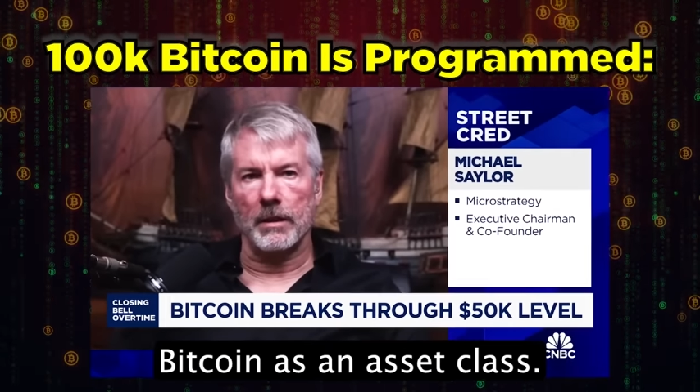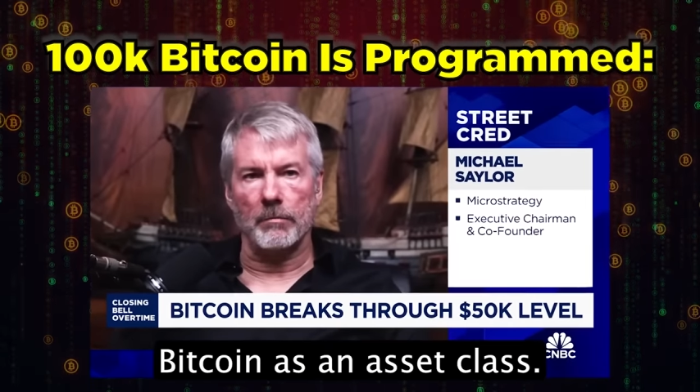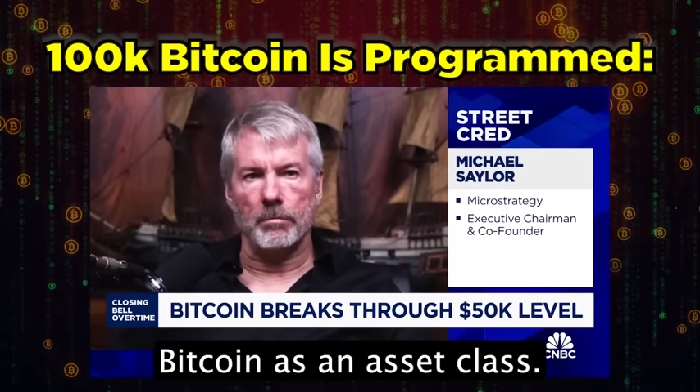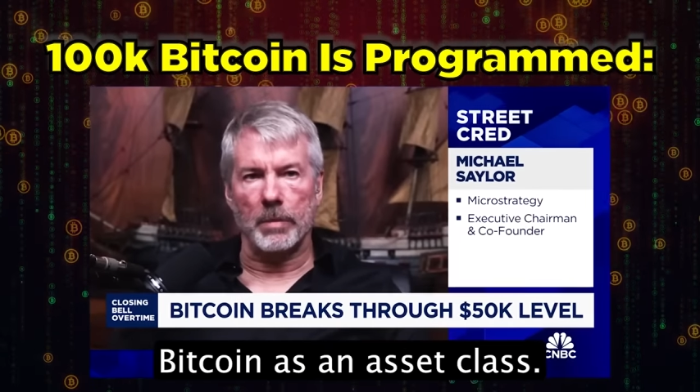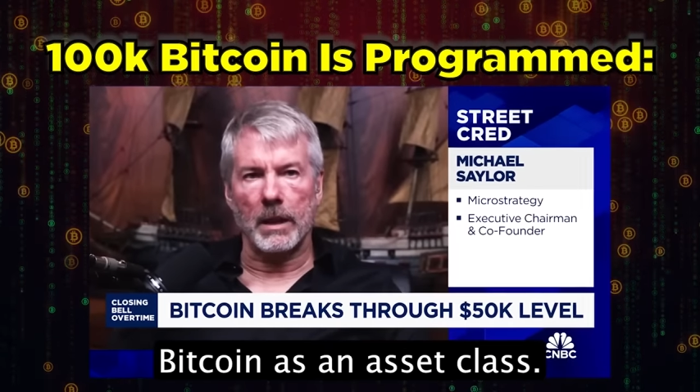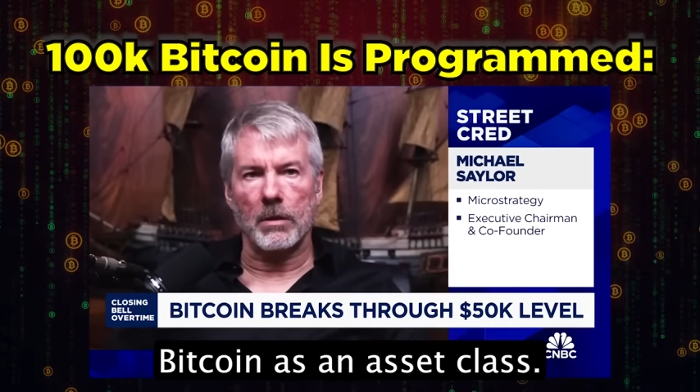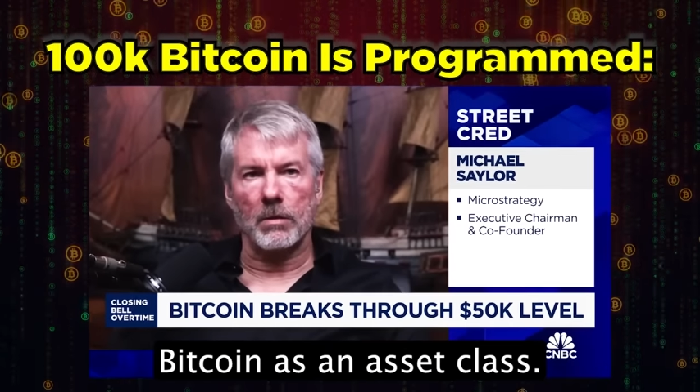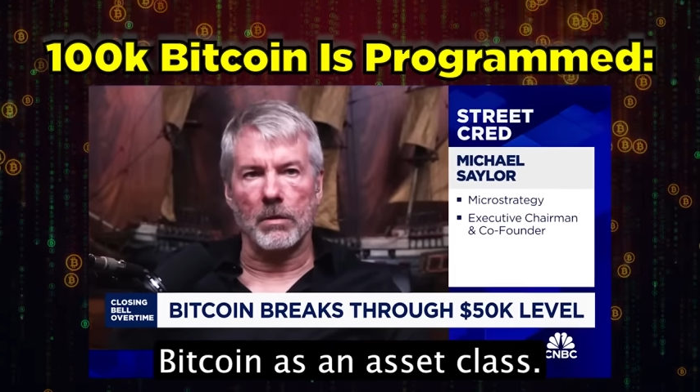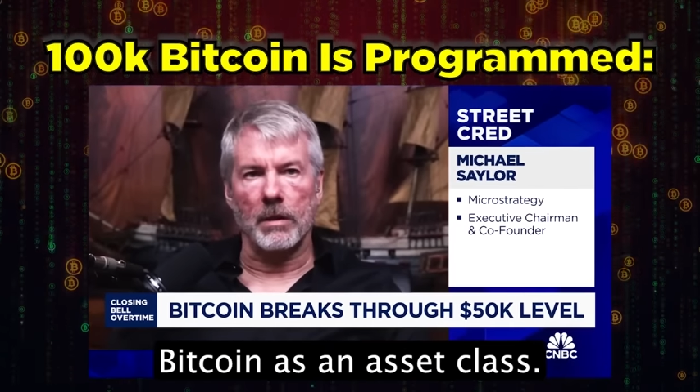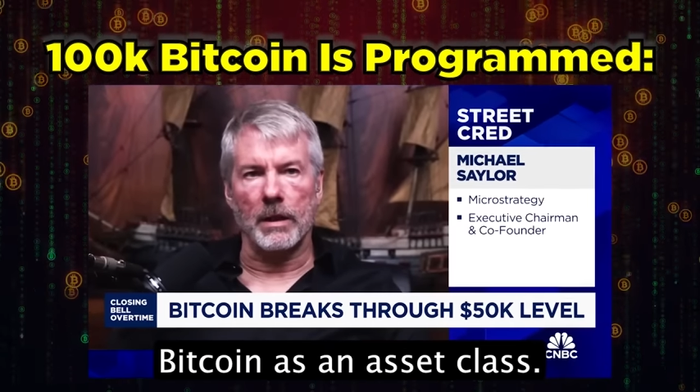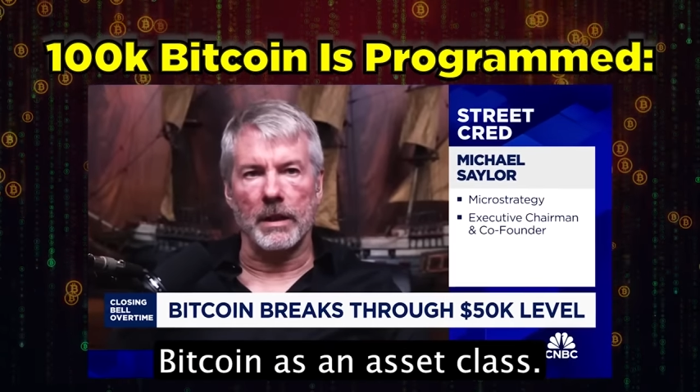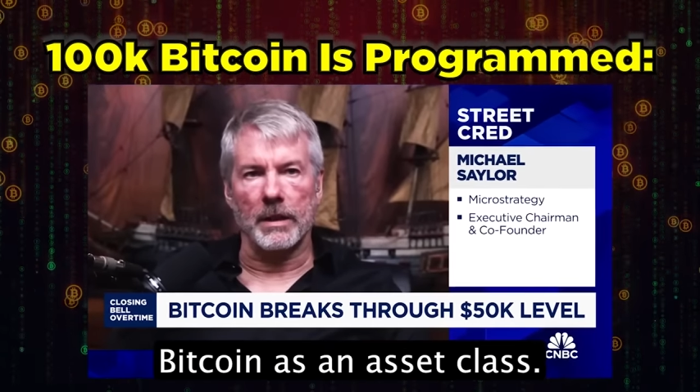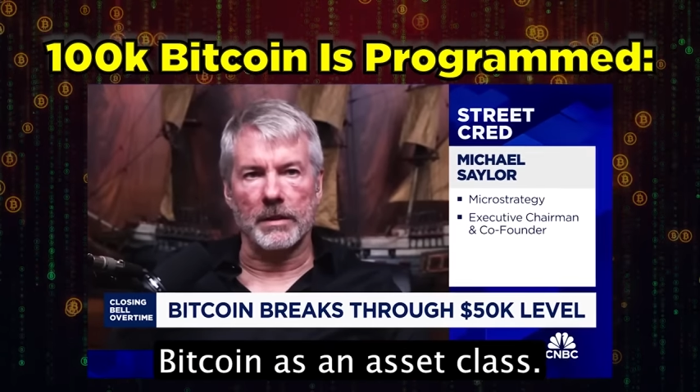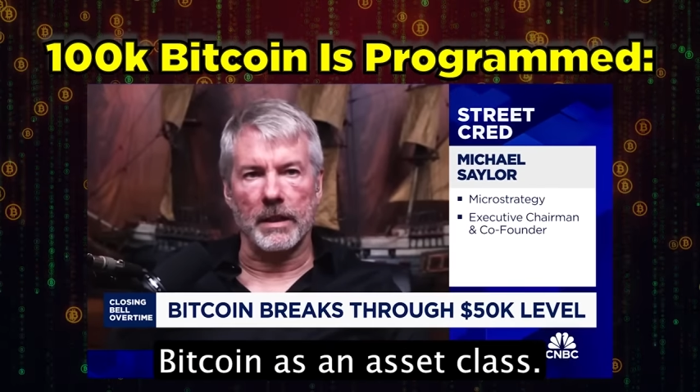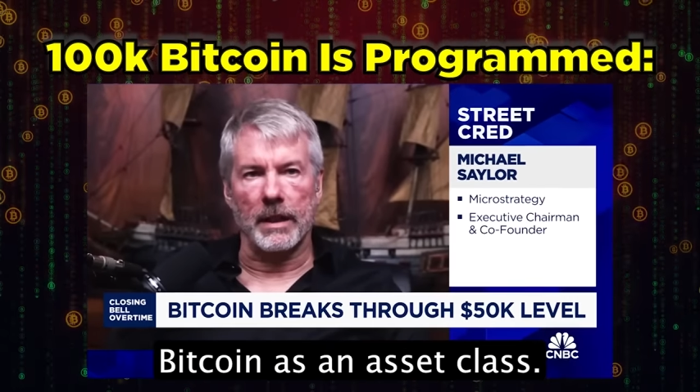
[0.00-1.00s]
Bitcoin
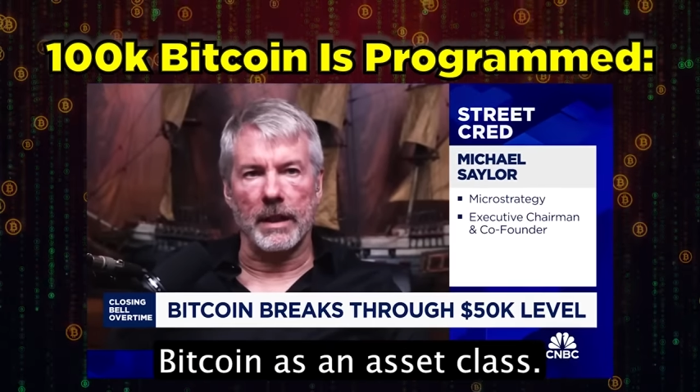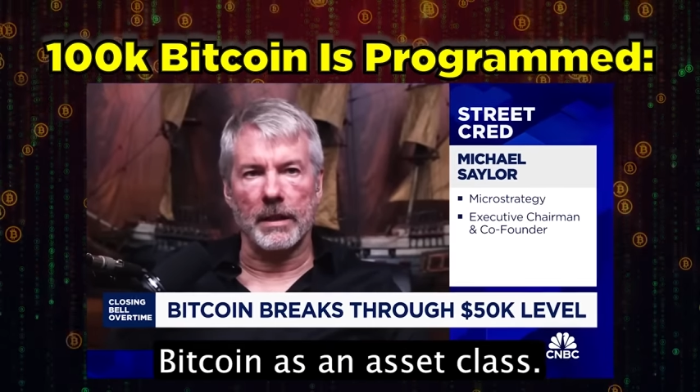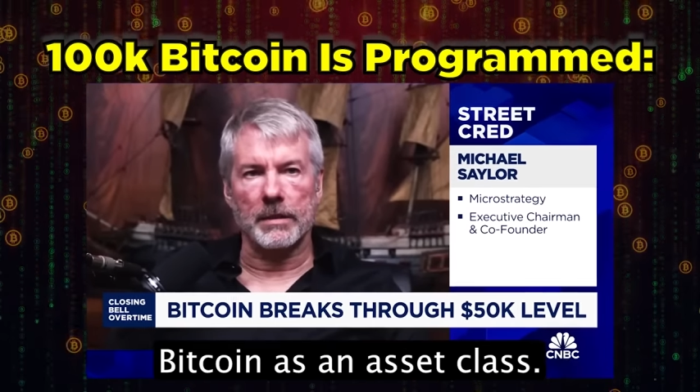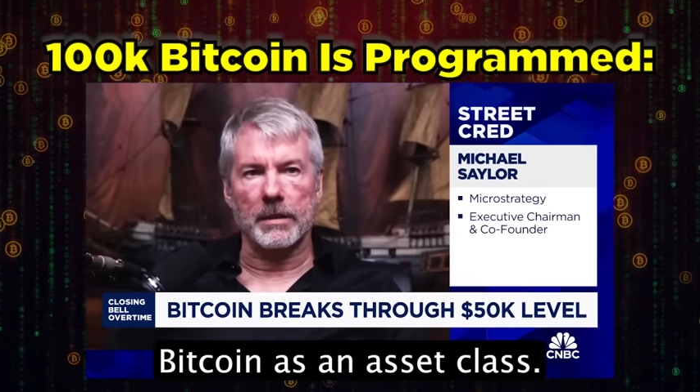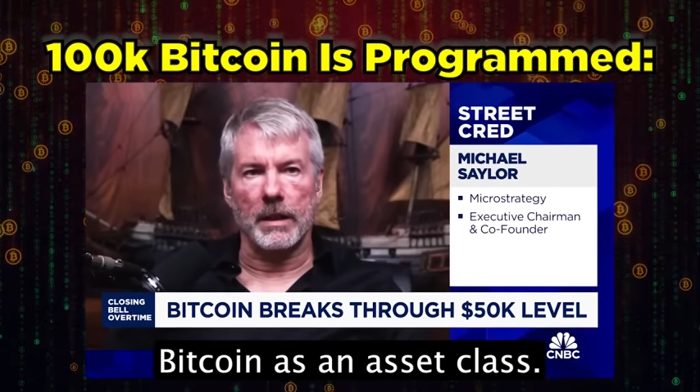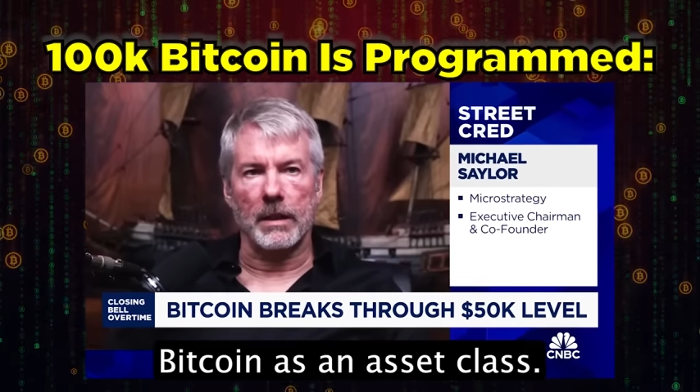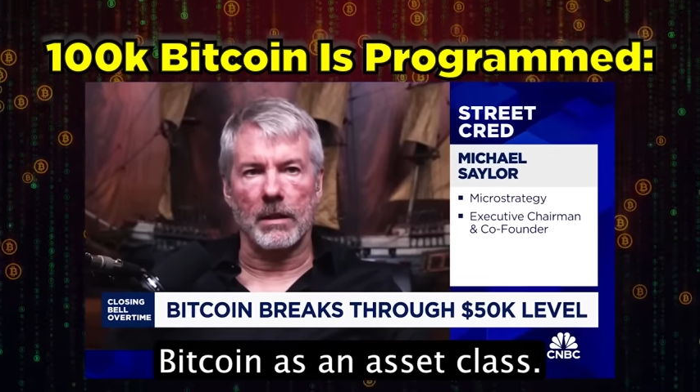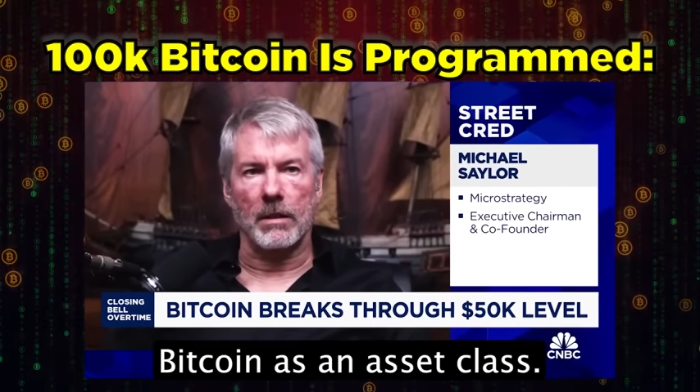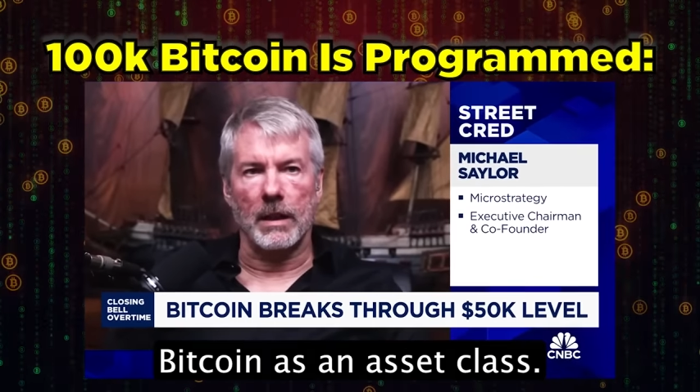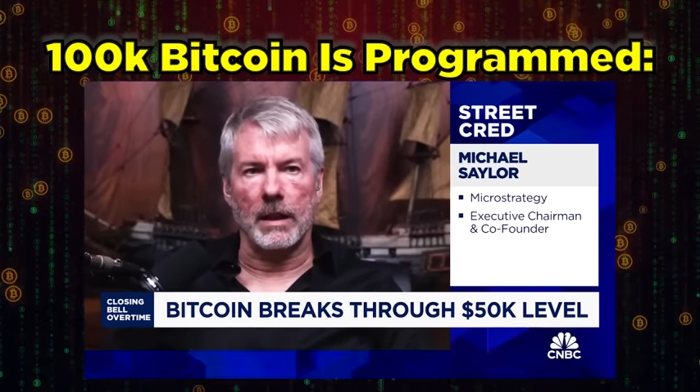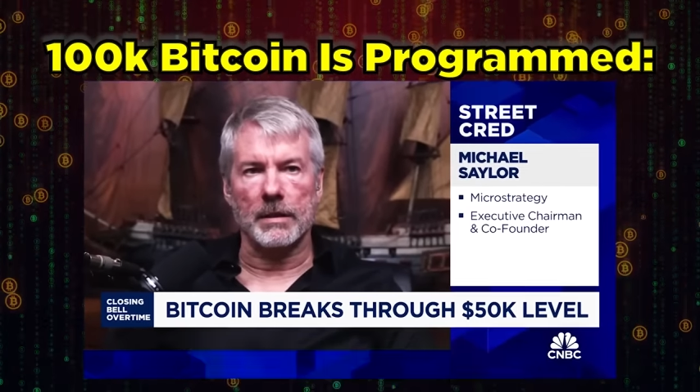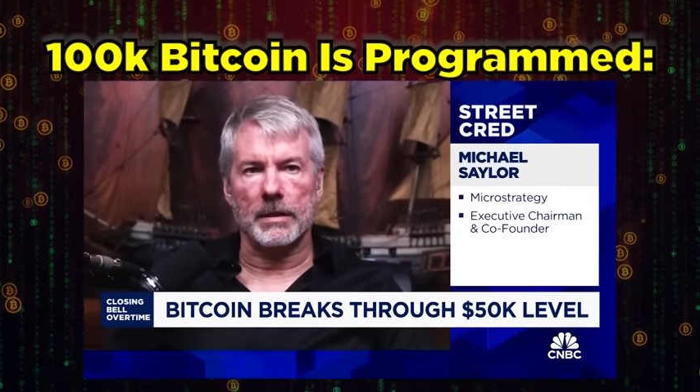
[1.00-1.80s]
as an asset class.